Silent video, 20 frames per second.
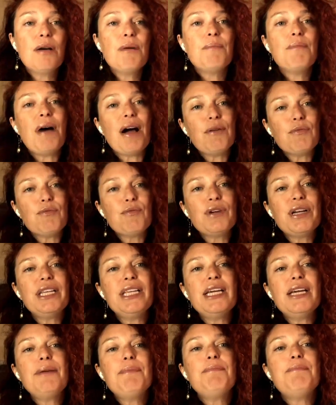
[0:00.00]
but
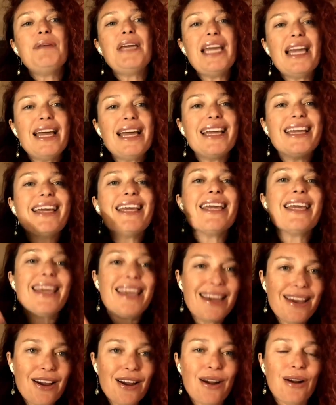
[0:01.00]
really being
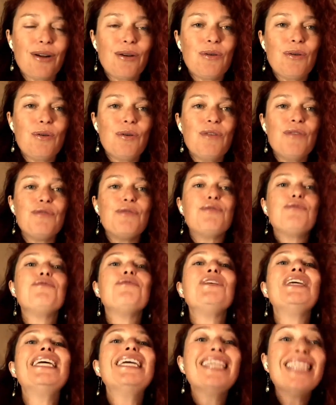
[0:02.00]
here,
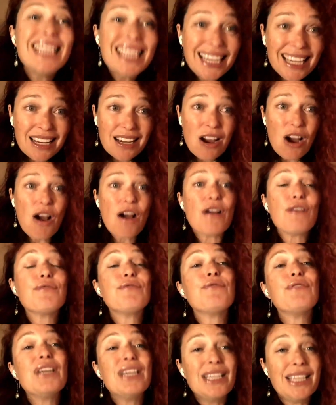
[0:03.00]
feeling our
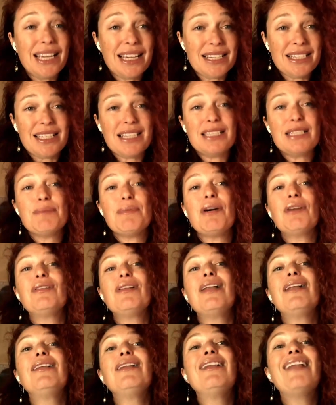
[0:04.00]
feelings. It's about
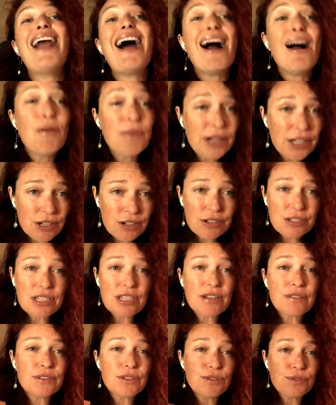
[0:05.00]
allowing
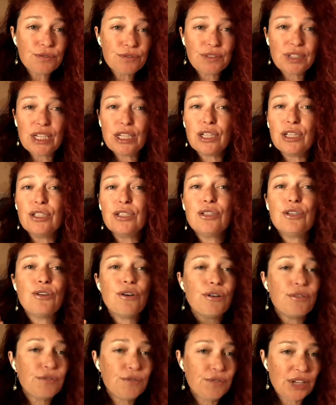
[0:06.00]
yourself to feel
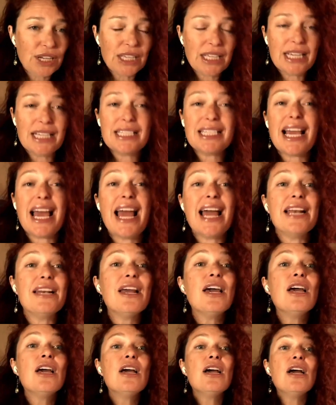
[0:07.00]
your feelings.
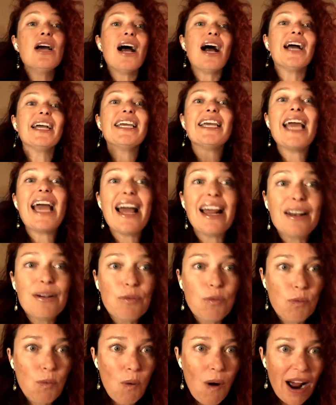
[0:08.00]
And
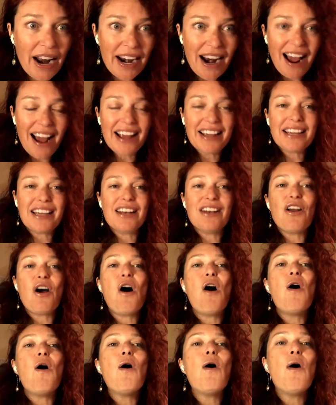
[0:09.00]
again, what I can
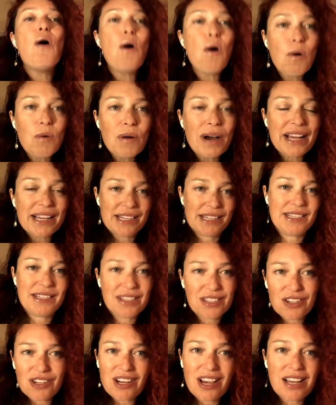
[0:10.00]
always
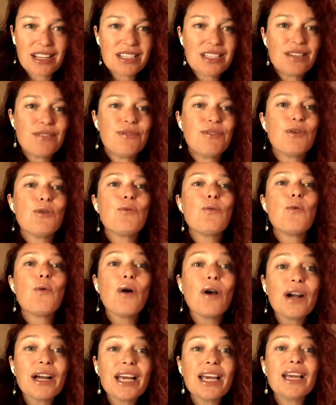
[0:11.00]
suggest for
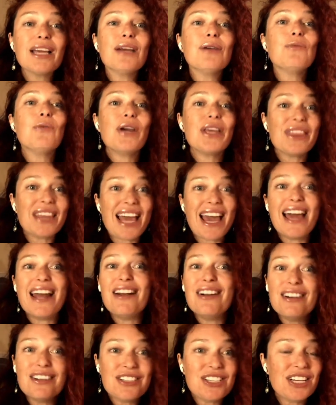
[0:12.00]
working with
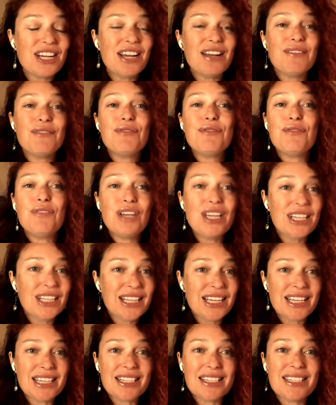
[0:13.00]
energy and
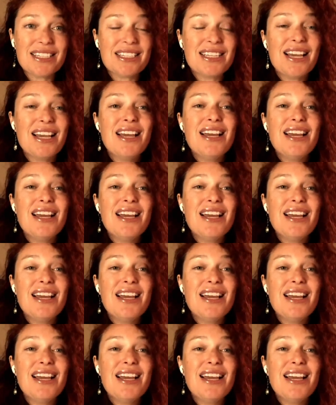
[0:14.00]
feelings